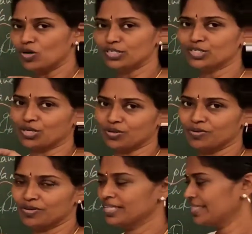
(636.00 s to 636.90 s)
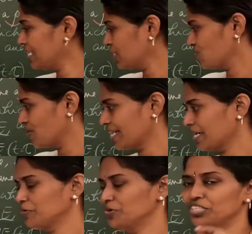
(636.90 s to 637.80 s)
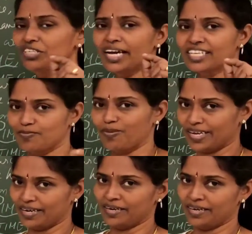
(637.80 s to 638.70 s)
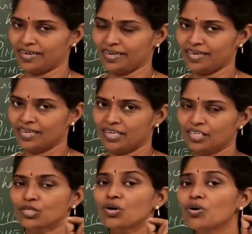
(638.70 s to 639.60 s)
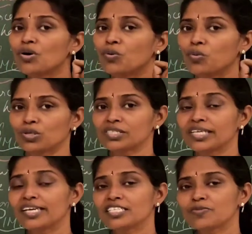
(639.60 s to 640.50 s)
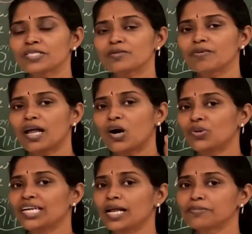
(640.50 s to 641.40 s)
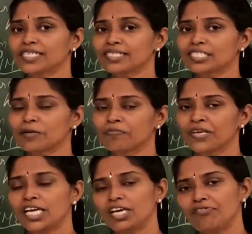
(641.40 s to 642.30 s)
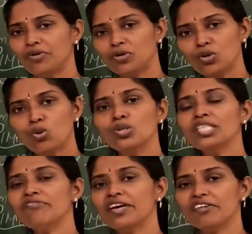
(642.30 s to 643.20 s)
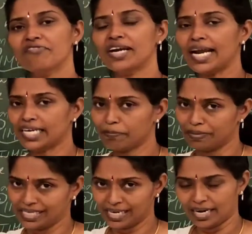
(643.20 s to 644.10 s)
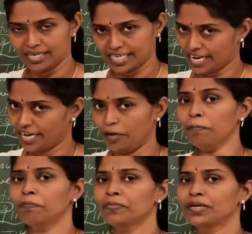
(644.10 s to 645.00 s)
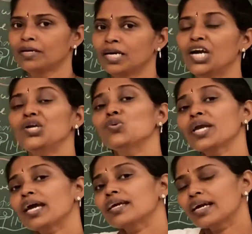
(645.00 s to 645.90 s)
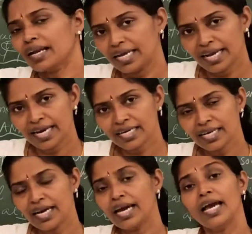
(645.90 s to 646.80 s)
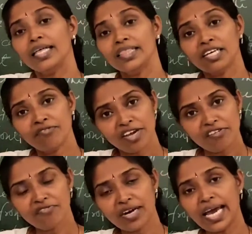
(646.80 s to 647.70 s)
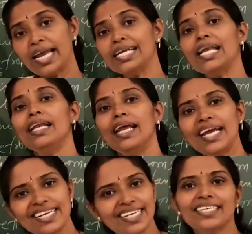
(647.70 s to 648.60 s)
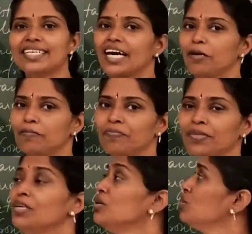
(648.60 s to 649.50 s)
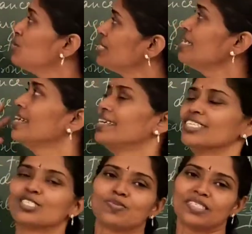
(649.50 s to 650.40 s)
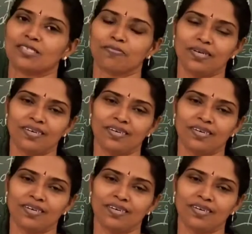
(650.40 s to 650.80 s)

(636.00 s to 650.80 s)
to tau. That is what I am going to explain. So, what is Huygens principle? How it helps us? If you know the wavefront at a particular time, you can create the wavefront at a later time using Huygens principle.